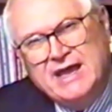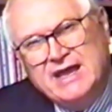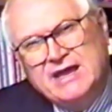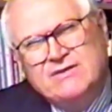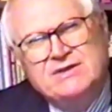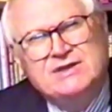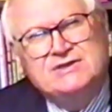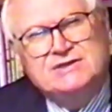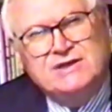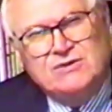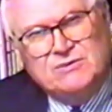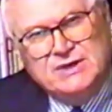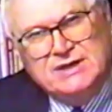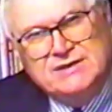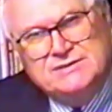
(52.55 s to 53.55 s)
In this
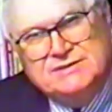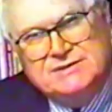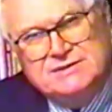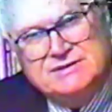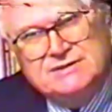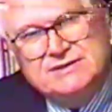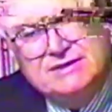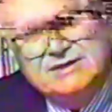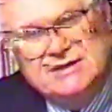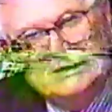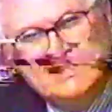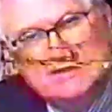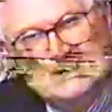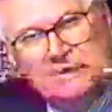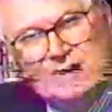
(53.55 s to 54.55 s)
series,
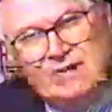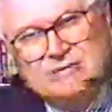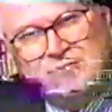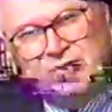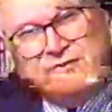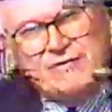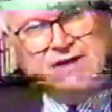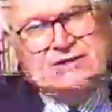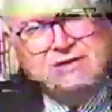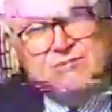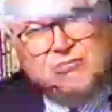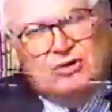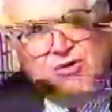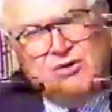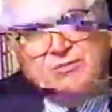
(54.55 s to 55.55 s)
Professor
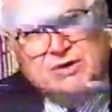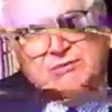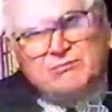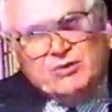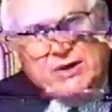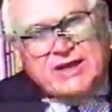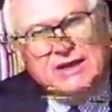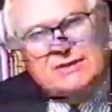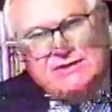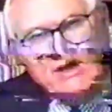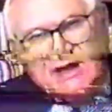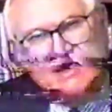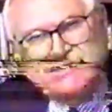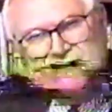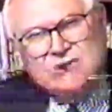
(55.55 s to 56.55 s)
Brueggemann brings
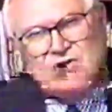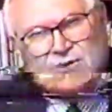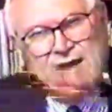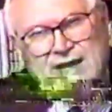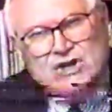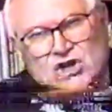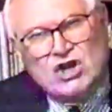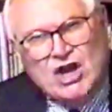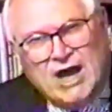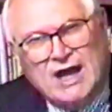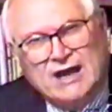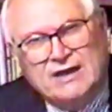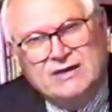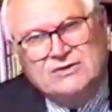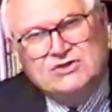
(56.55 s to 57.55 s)
his great
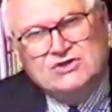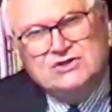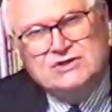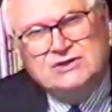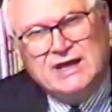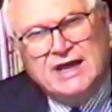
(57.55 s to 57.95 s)
knowledge